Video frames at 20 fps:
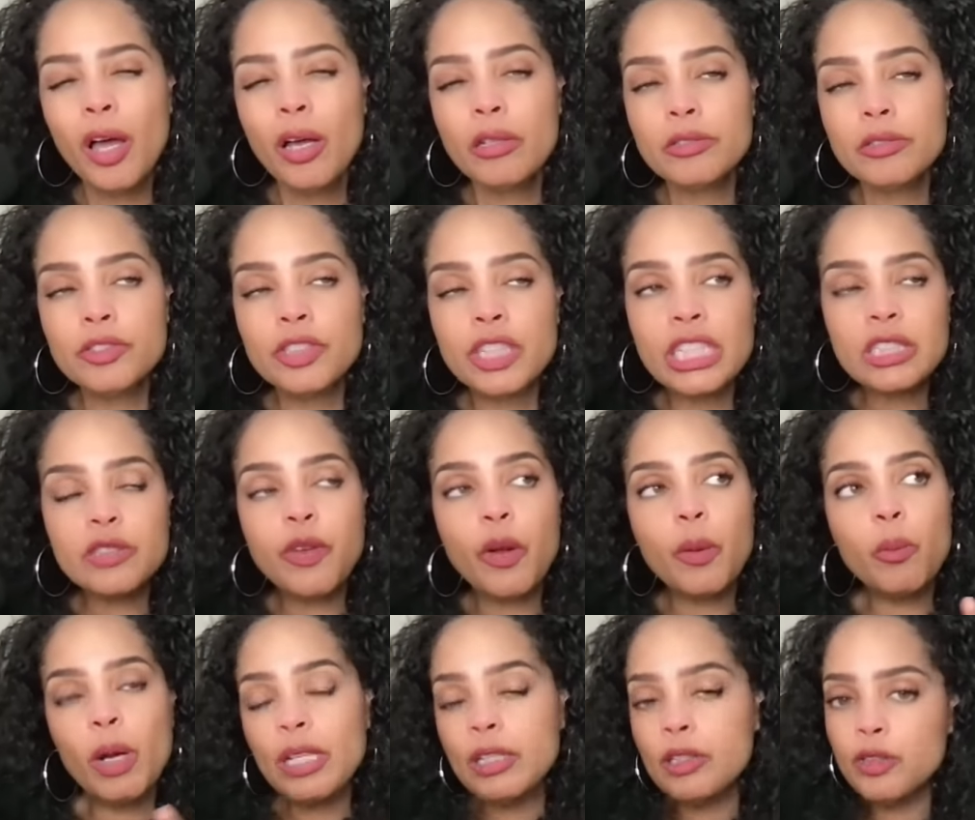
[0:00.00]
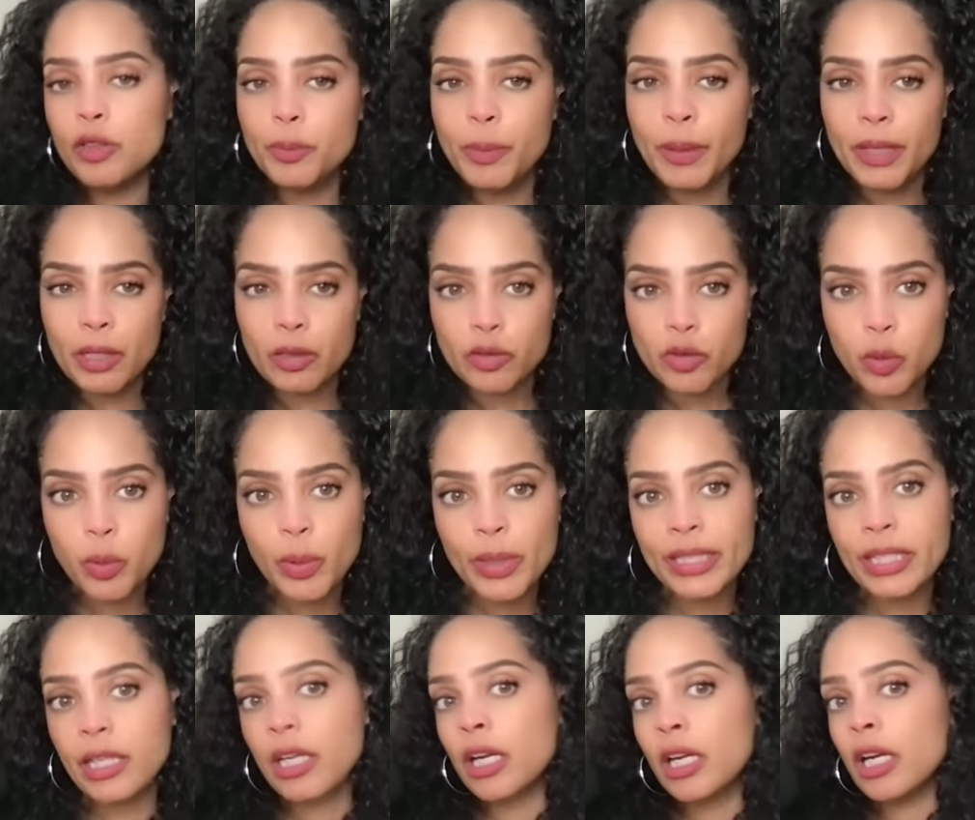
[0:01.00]
just from what you've been on
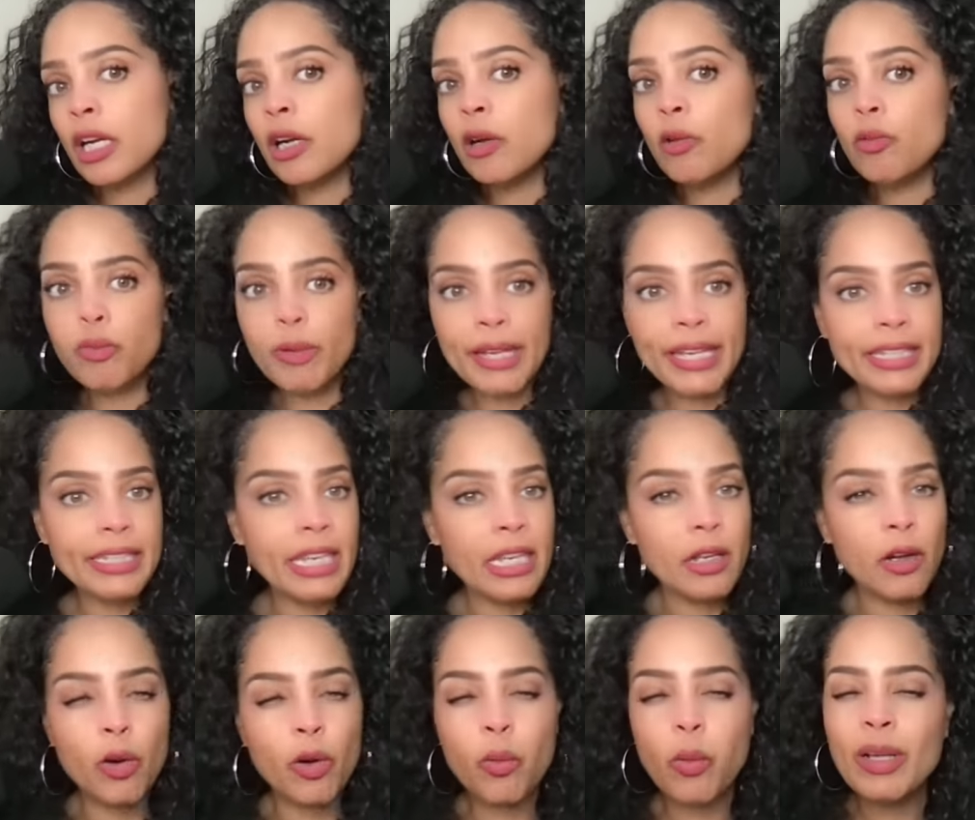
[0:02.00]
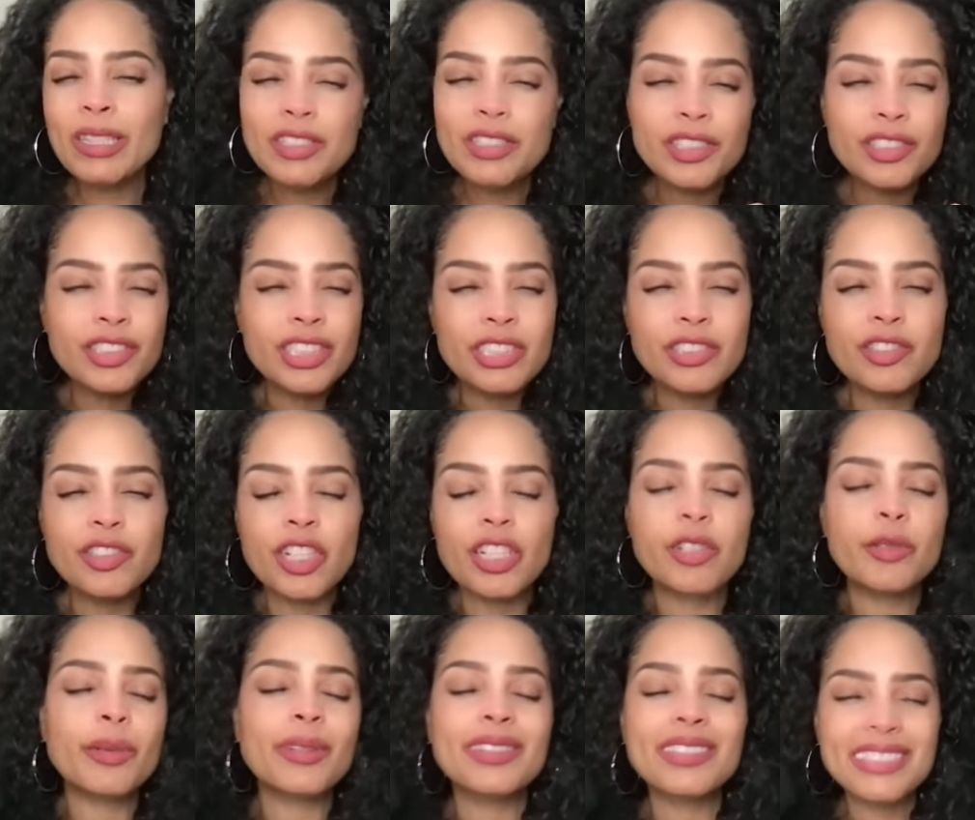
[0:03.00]
Twitter reading, or what's your just
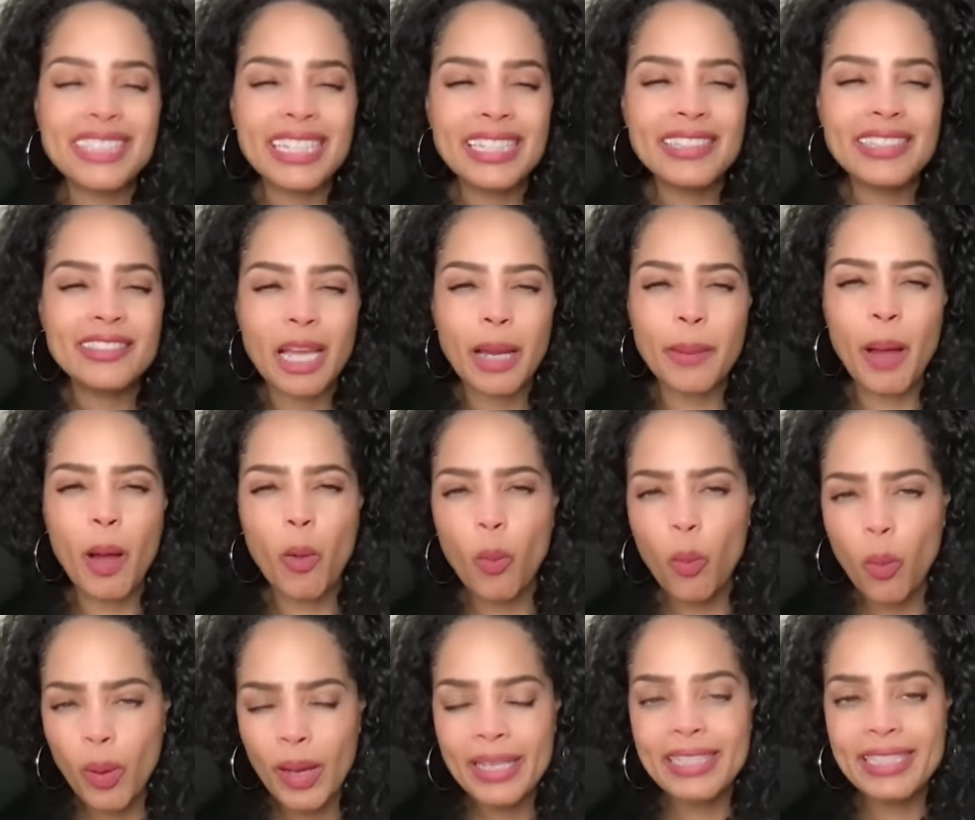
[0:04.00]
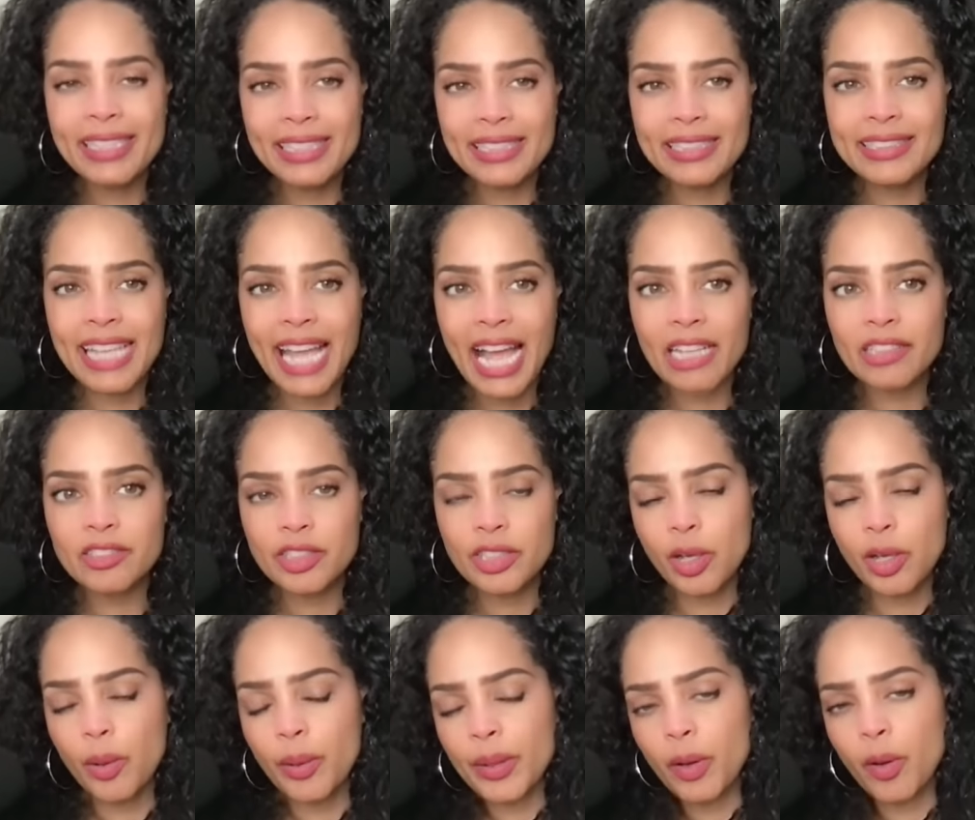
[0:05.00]
general sense about what is actually
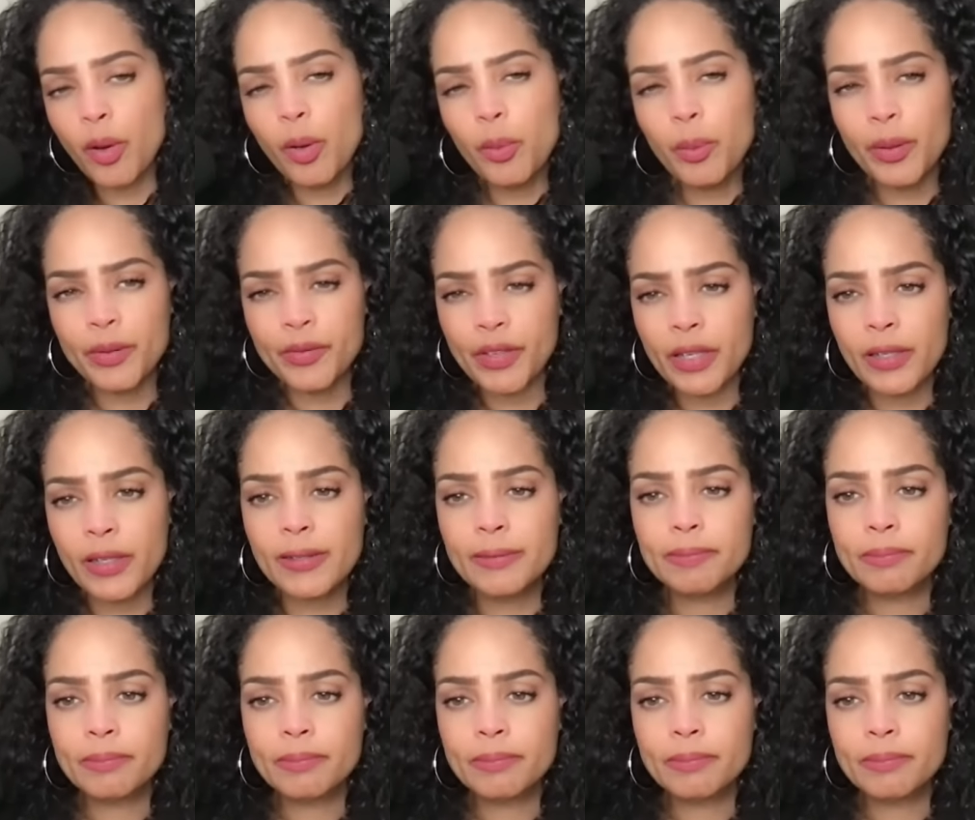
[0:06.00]
going on with her?